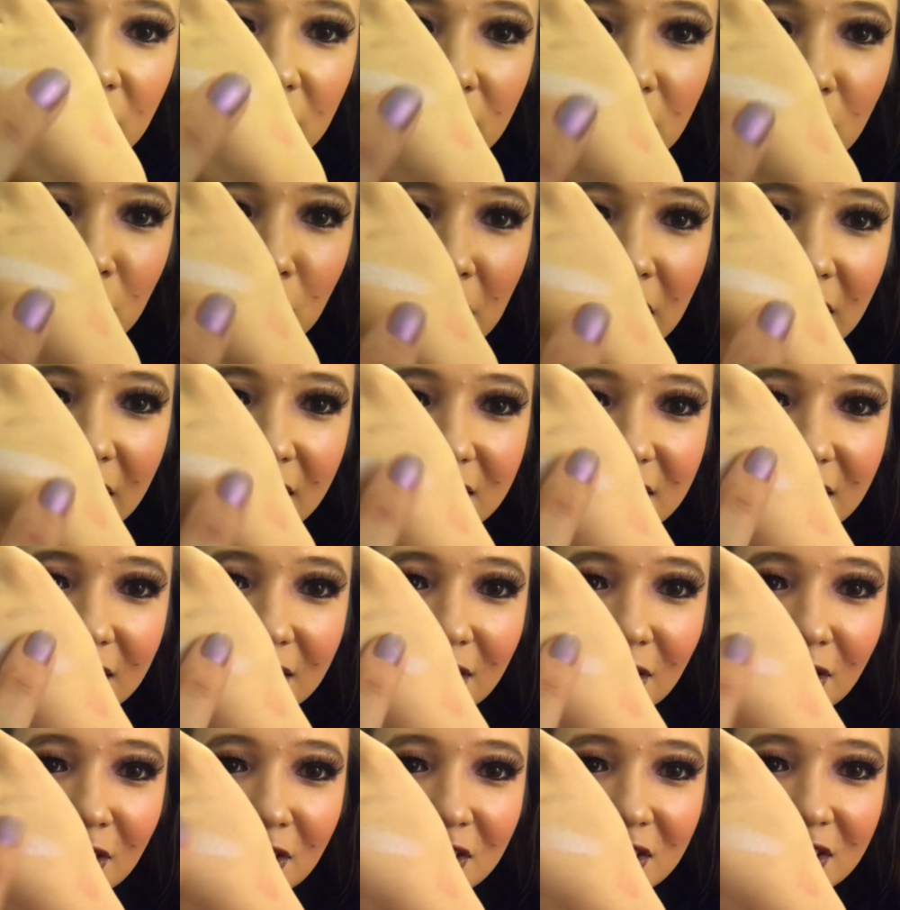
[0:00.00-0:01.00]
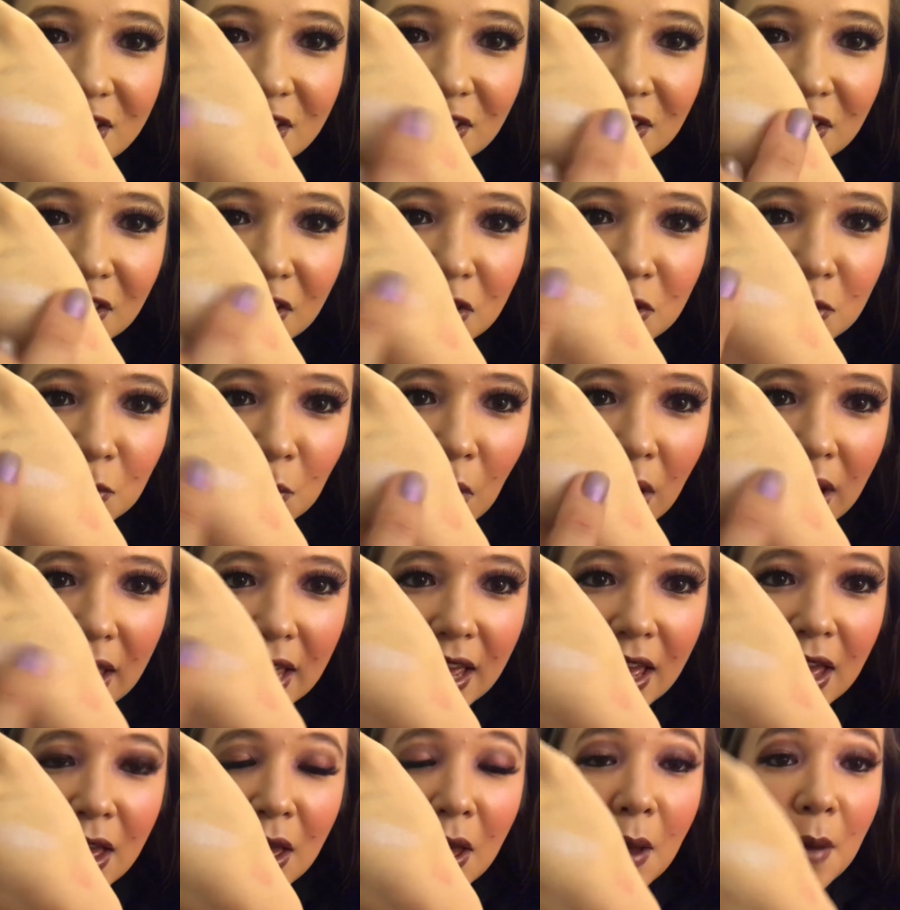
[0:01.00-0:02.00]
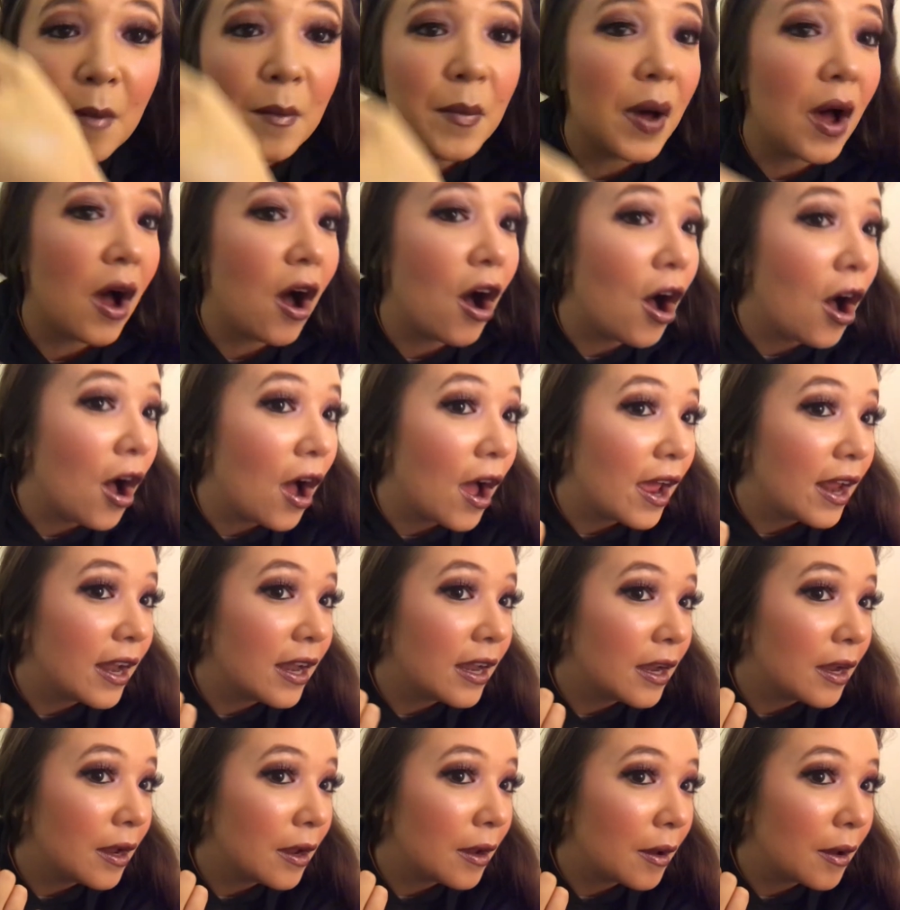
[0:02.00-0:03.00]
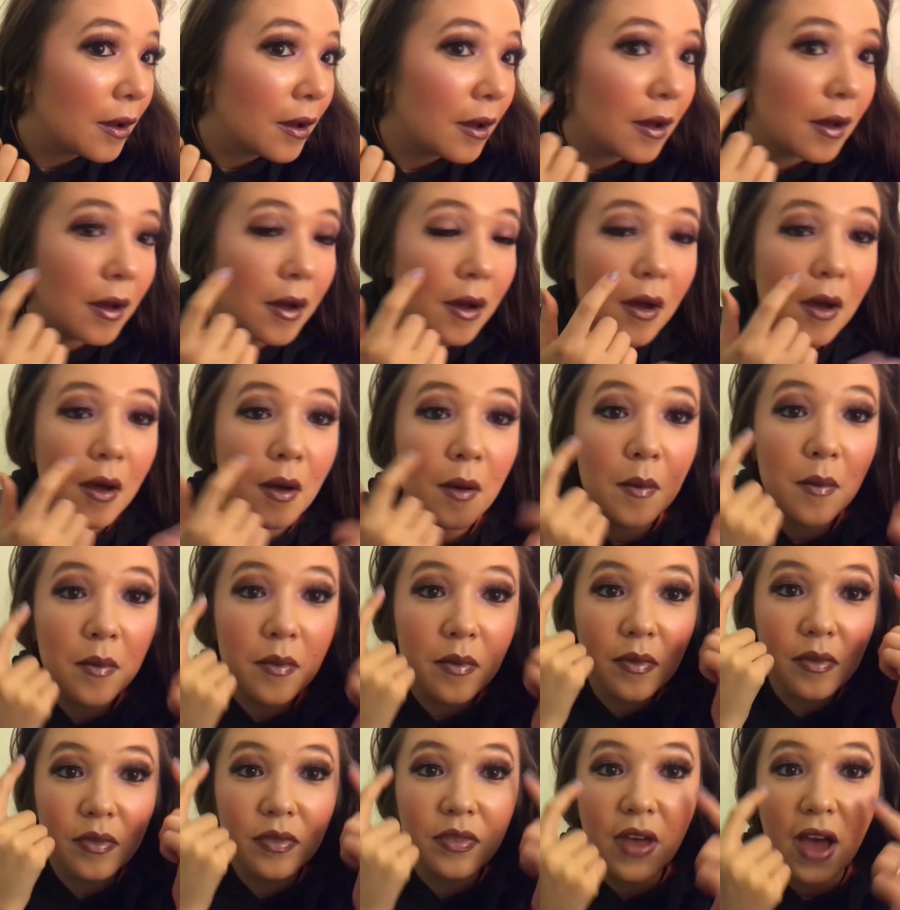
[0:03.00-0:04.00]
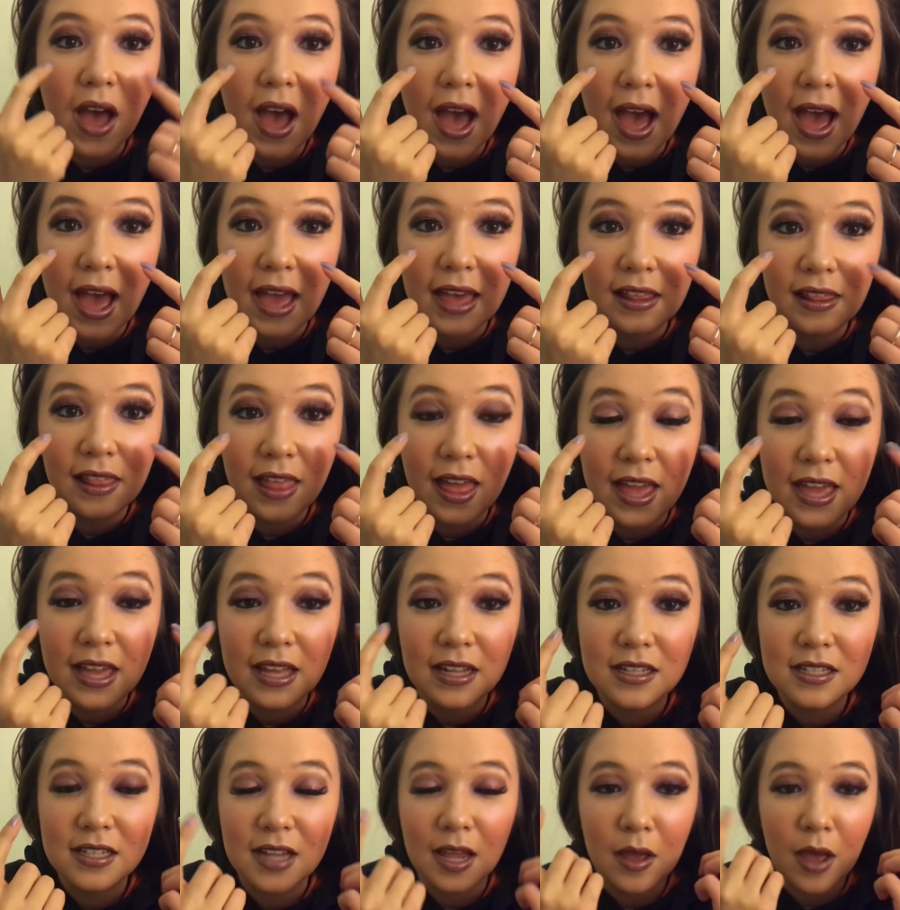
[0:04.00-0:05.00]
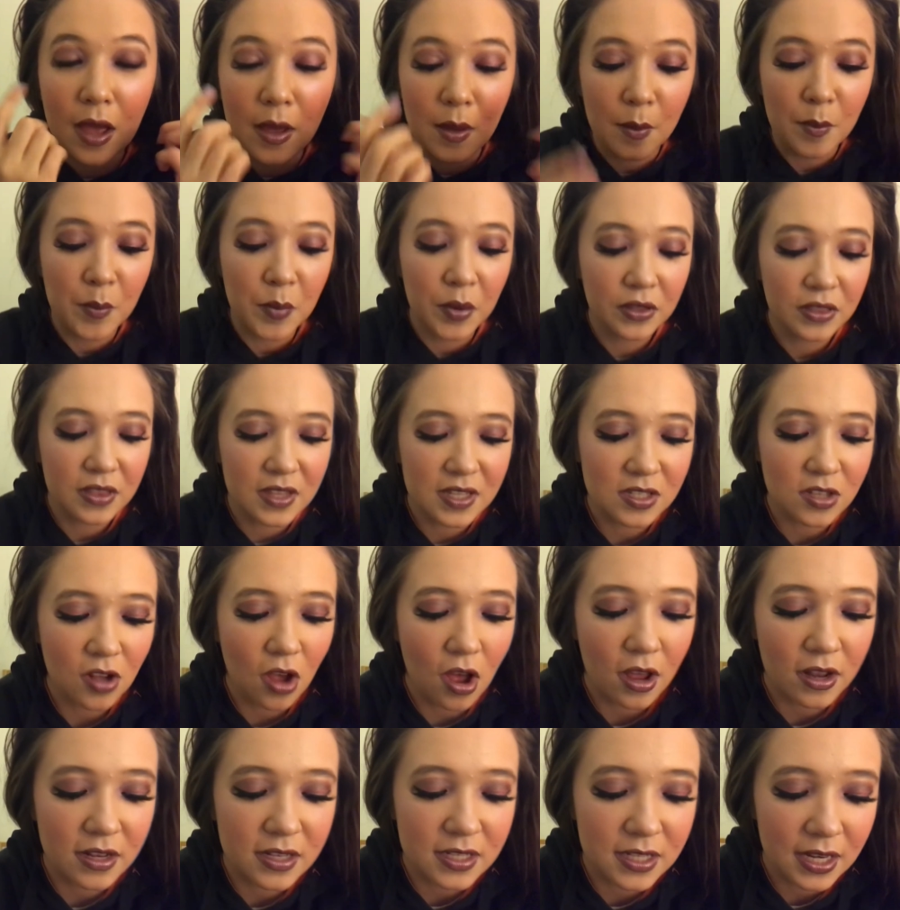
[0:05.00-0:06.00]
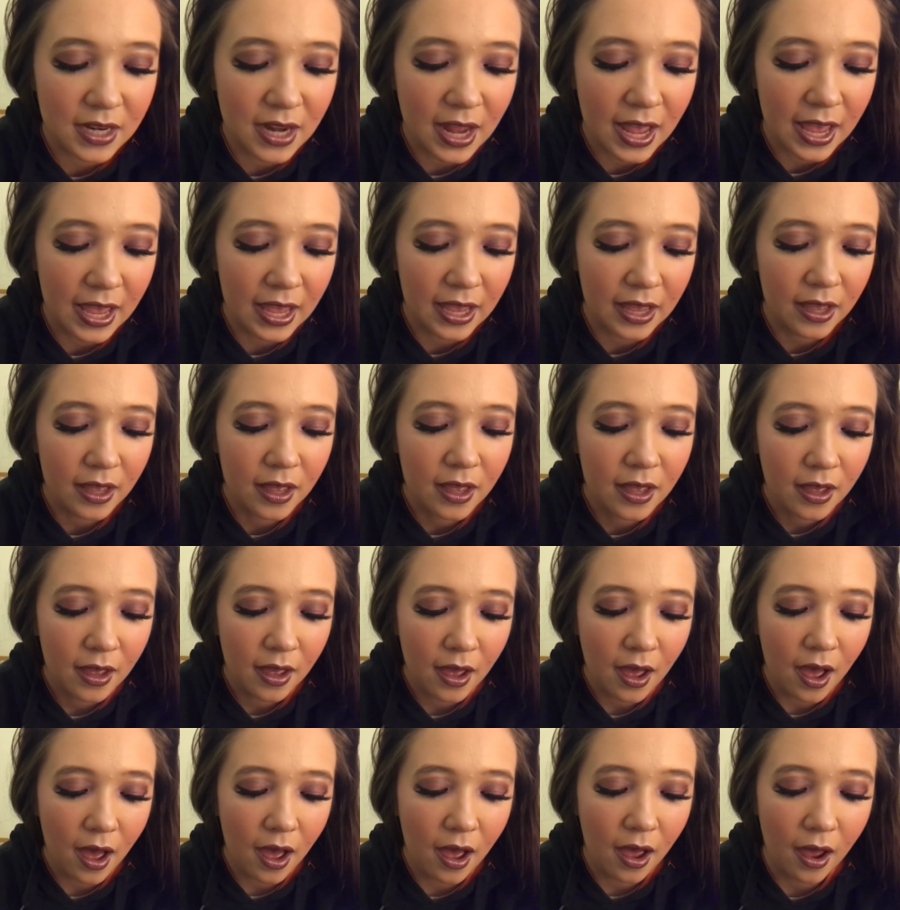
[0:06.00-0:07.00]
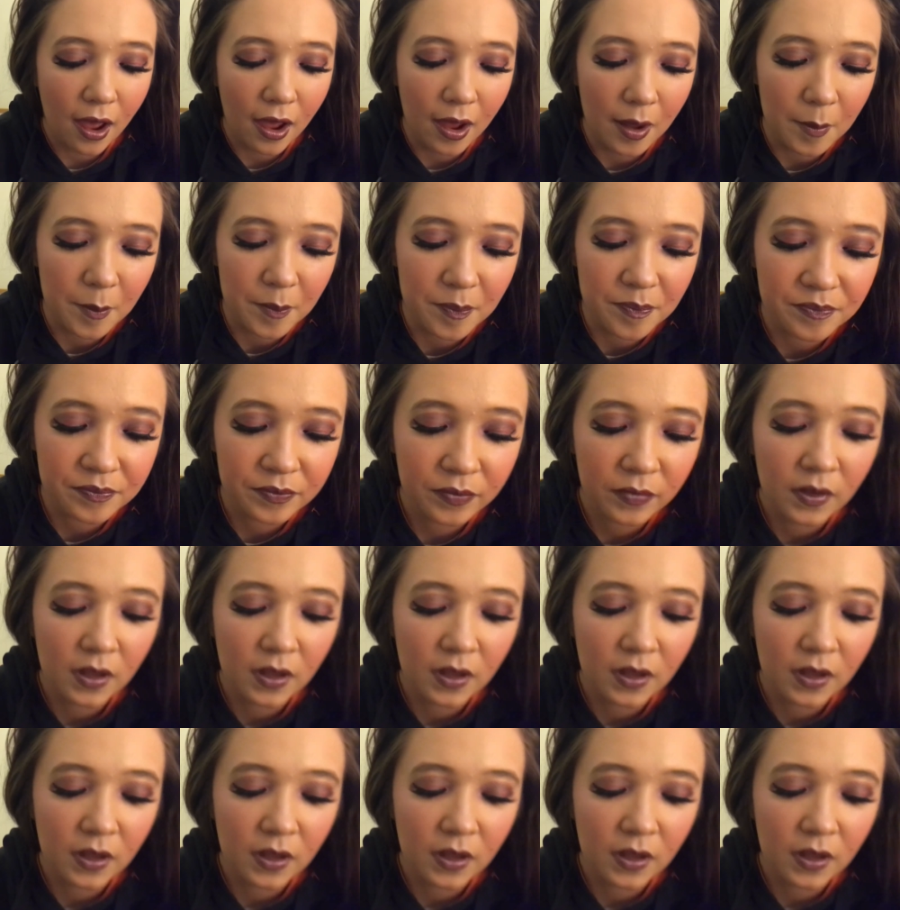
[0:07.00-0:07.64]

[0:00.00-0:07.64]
You can't see it there, it still looks white, but on the highlights, I put this on today. Hold on,